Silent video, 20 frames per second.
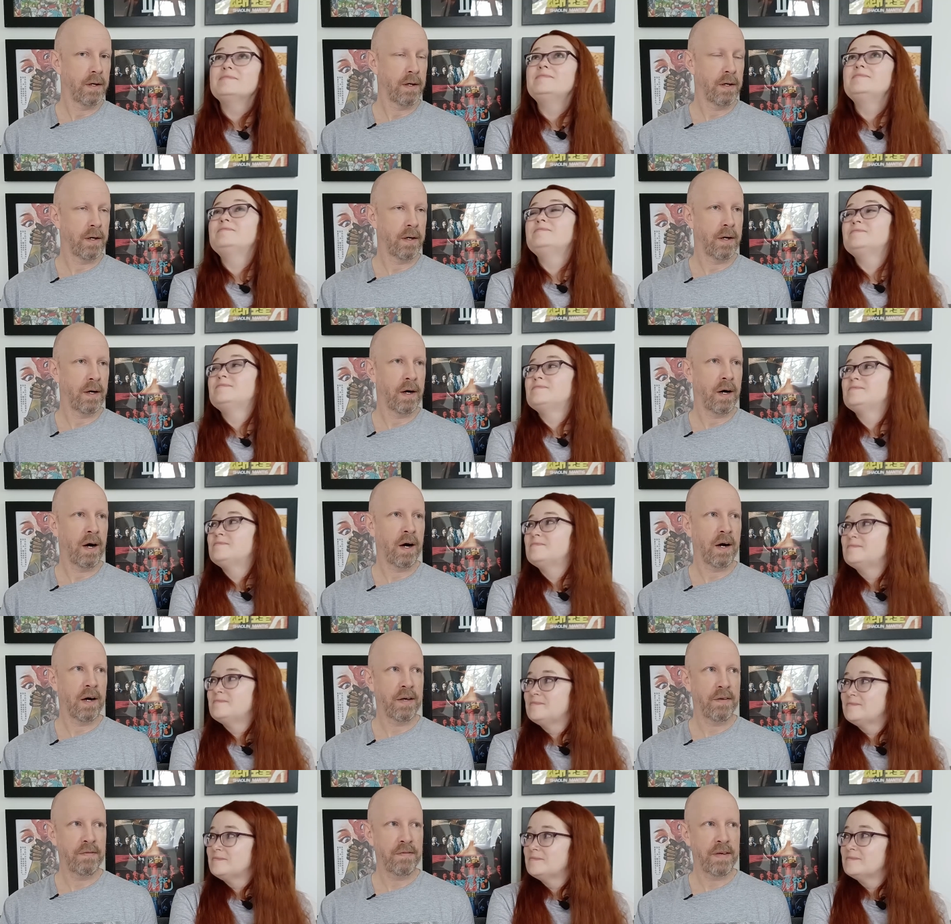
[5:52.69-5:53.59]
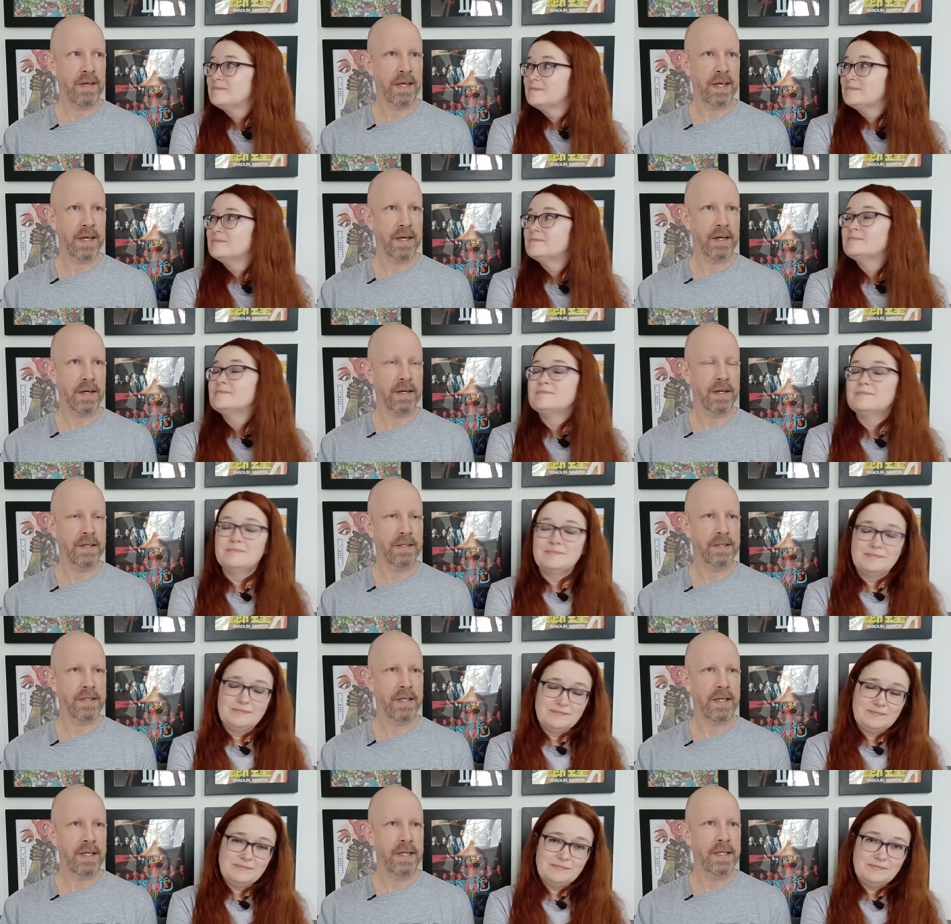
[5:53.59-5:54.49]
Speaker 1: Mm. I think
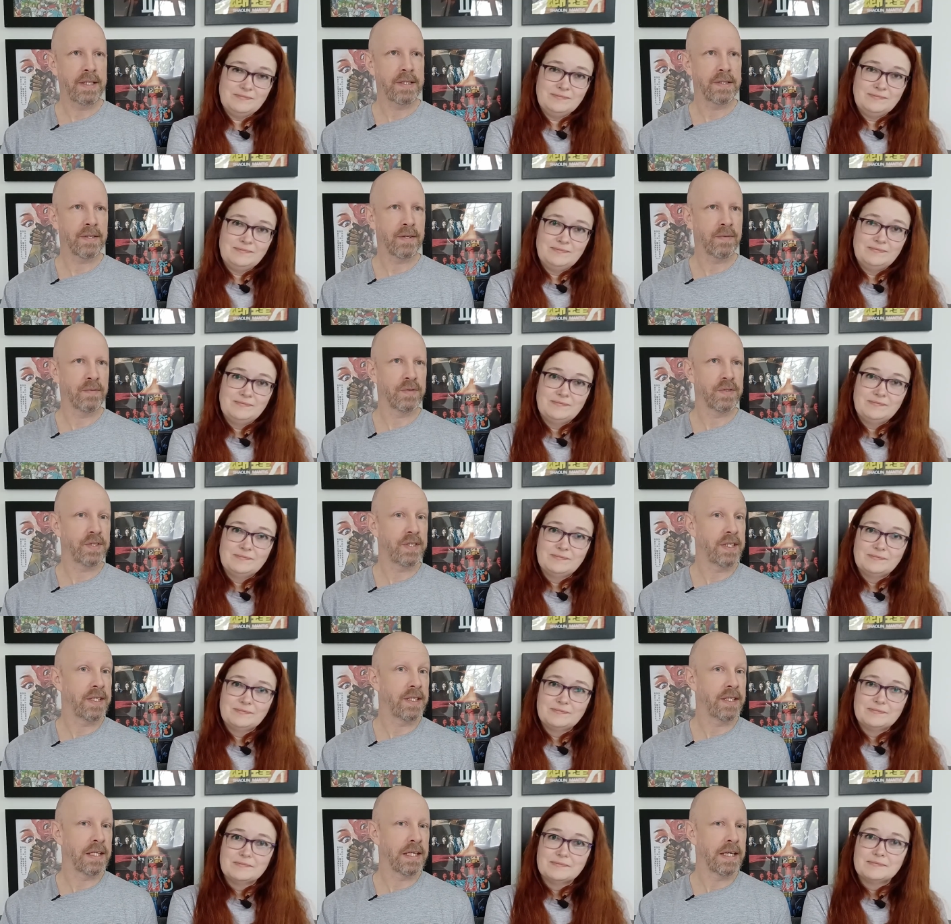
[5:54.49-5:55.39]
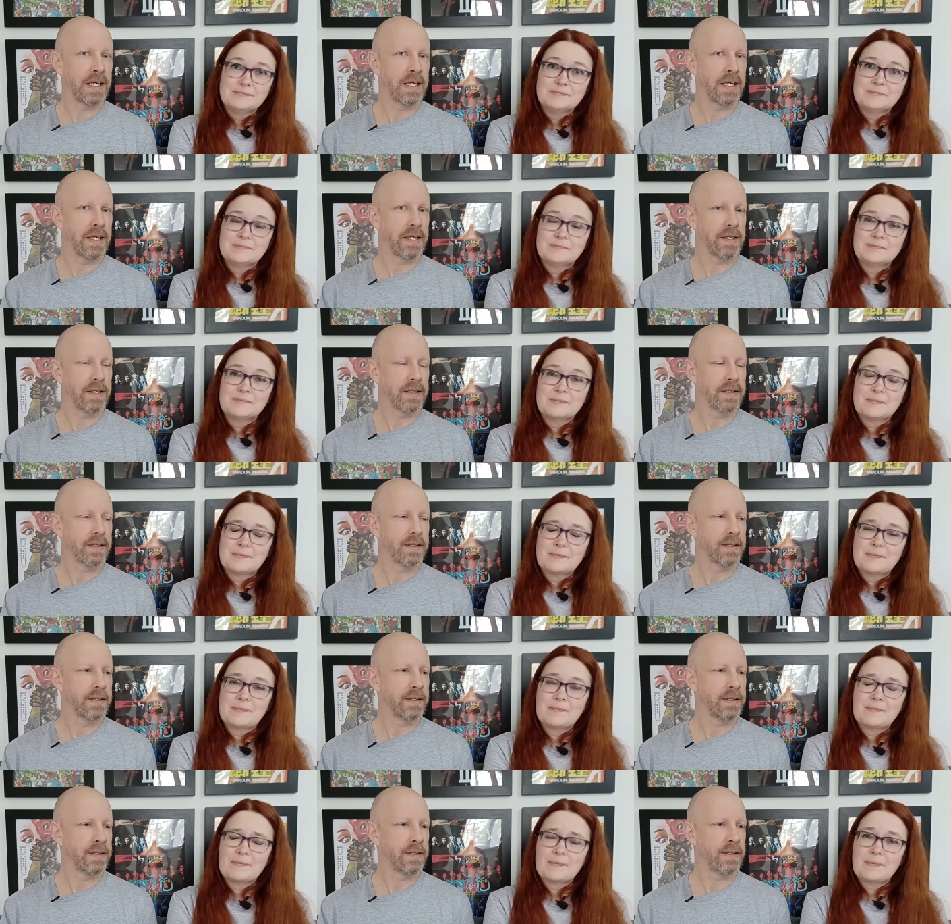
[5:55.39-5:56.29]
as he is obviously the
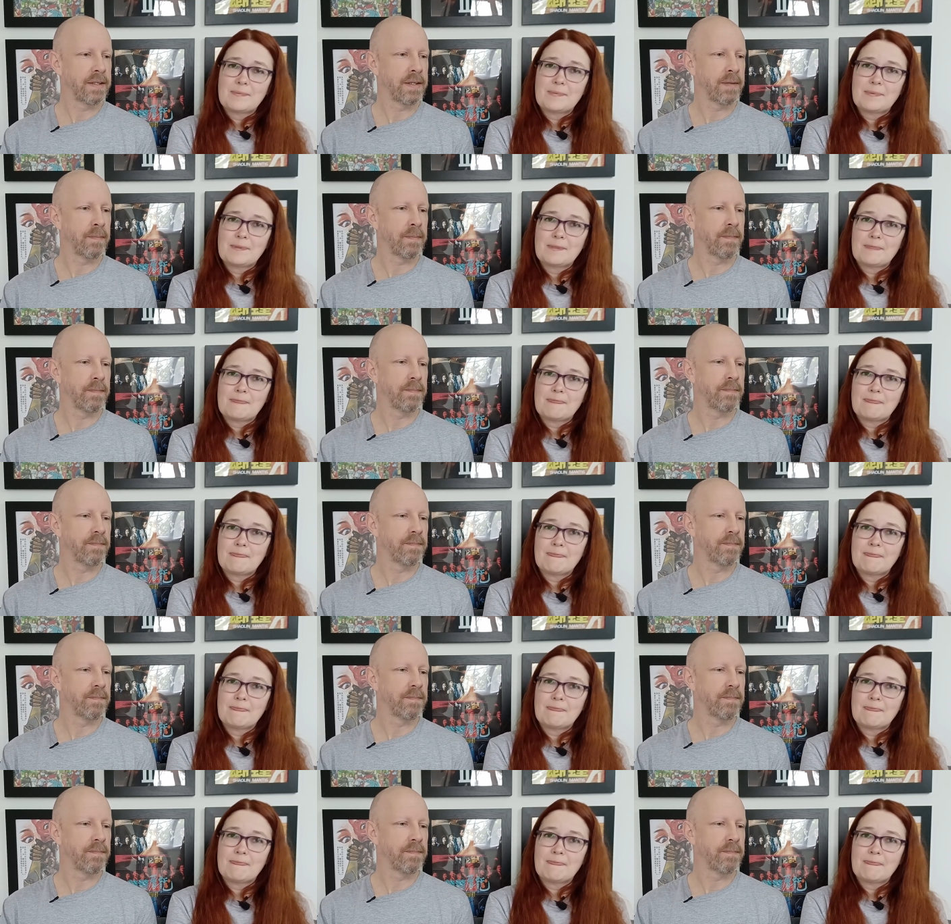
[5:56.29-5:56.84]
the